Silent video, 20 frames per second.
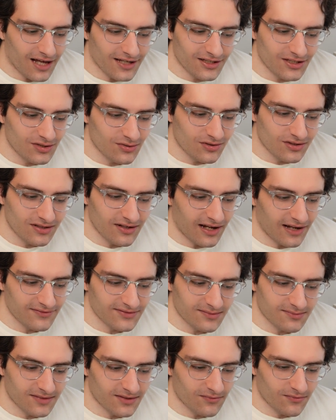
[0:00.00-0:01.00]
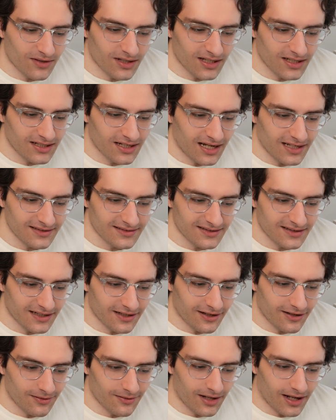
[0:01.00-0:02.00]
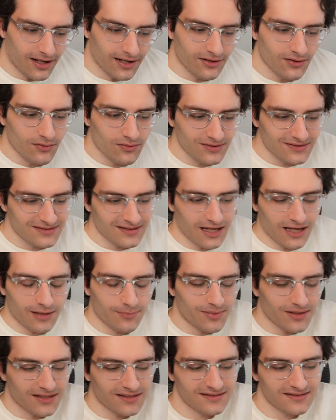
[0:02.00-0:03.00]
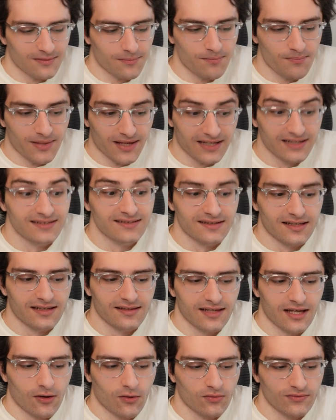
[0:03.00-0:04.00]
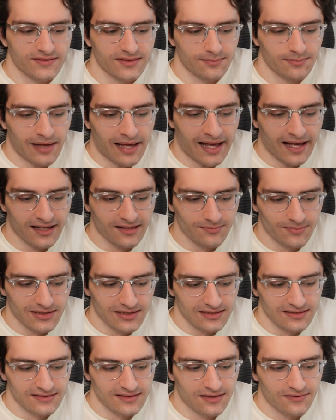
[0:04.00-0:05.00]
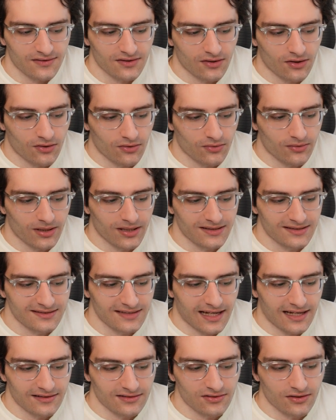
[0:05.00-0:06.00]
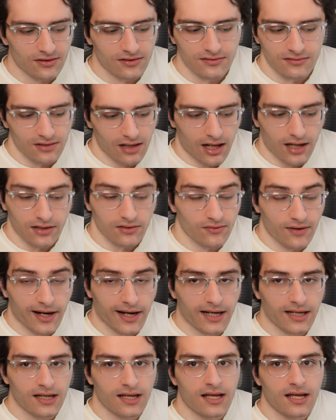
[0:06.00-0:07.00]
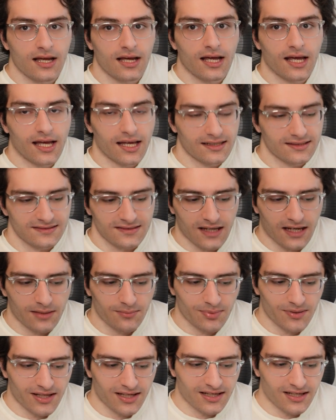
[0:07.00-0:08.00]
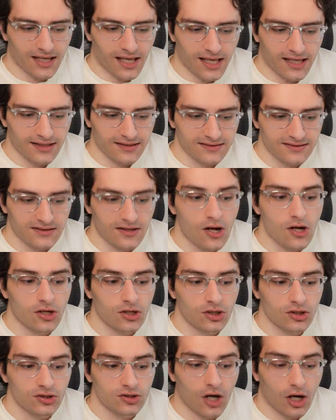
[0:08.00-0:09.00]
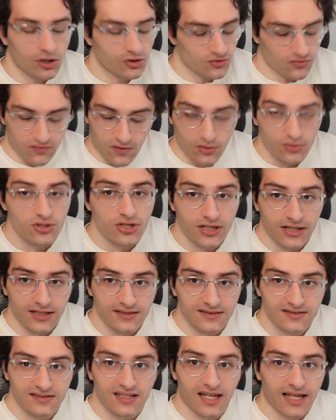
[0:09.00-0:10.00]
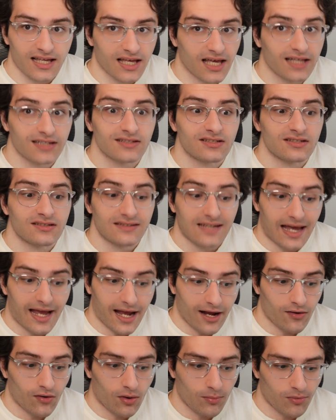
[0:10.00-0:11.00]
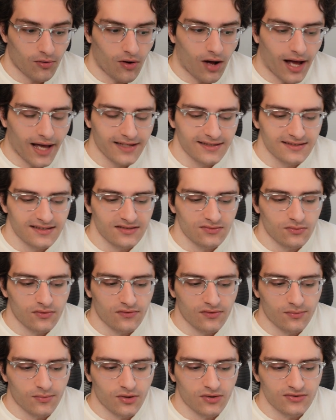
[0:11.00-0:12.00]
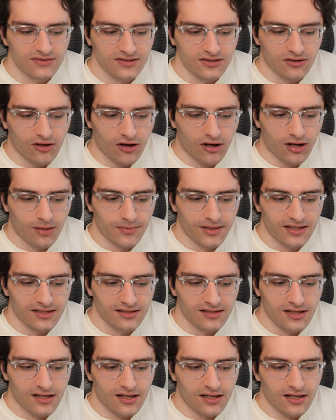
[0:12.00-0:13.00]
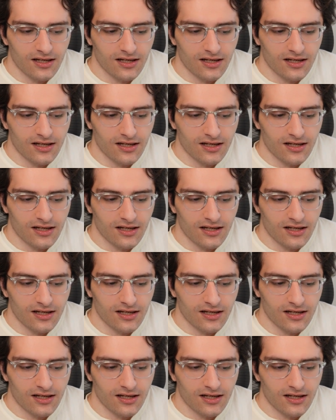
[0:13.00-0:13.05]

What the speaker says: you could have something really nice here. I know its typing is the biggest thing that holds it back, because even though its stats are not great, its typing is atrocious. Like it's terrible. Ice is one of the most common